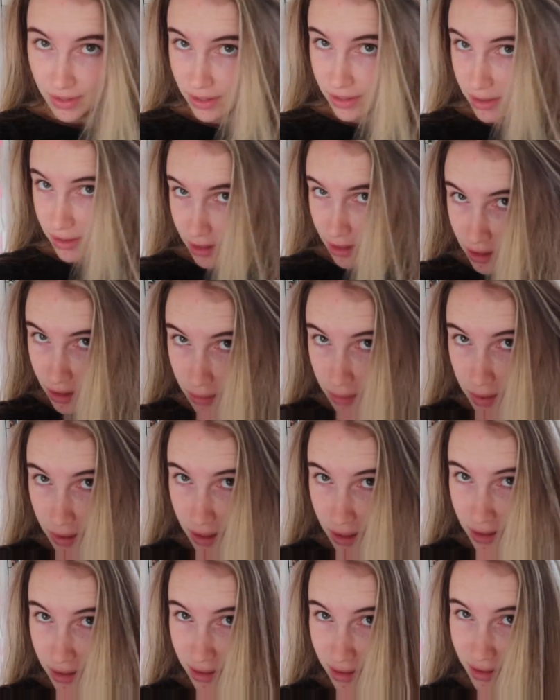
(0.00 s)
They're a little
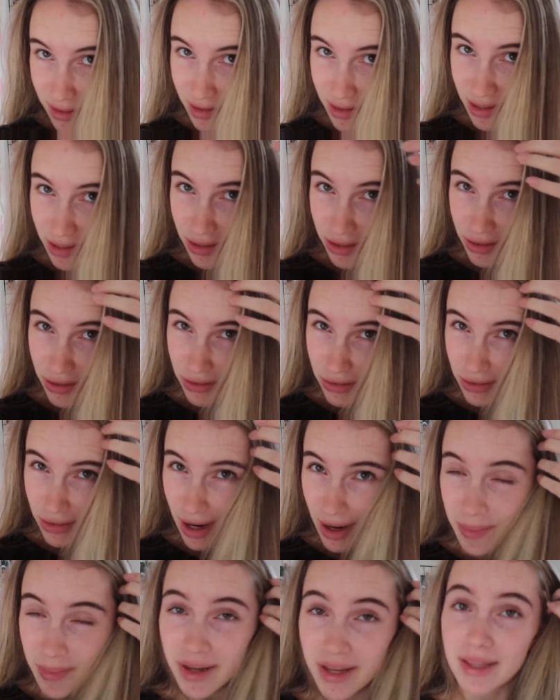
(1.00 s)
bit
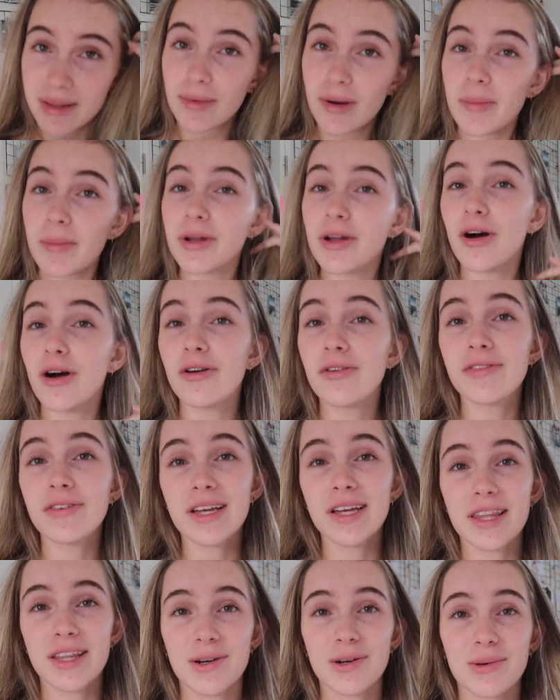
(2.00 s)
stripy at the moment.
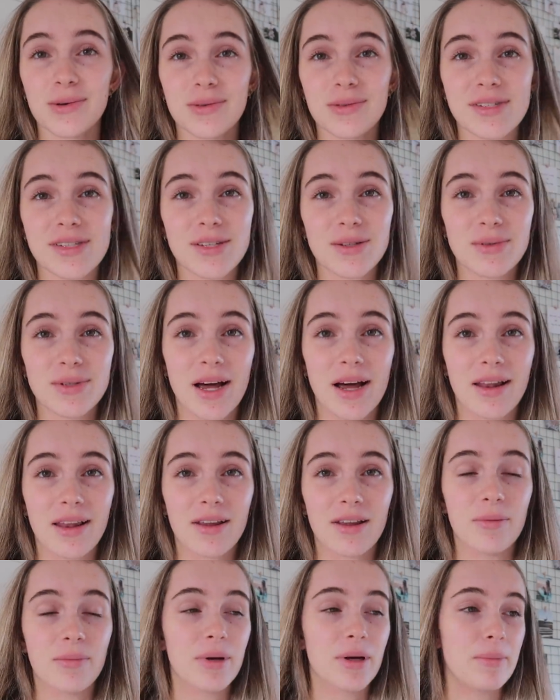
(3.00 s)
Hopefully they'll settle down a
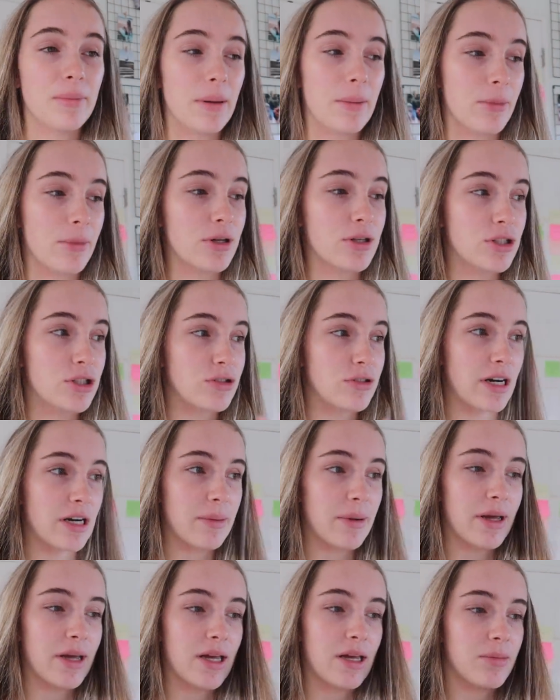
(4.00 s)
little bit, but I'm going to
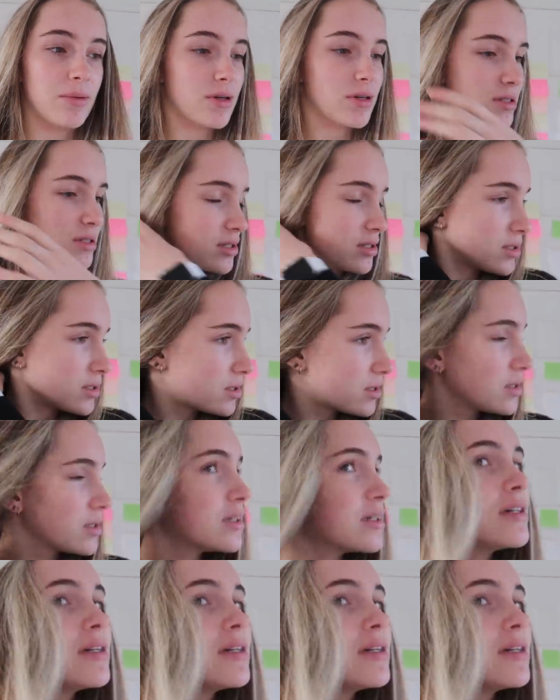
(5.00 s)
straighten my hair because it's,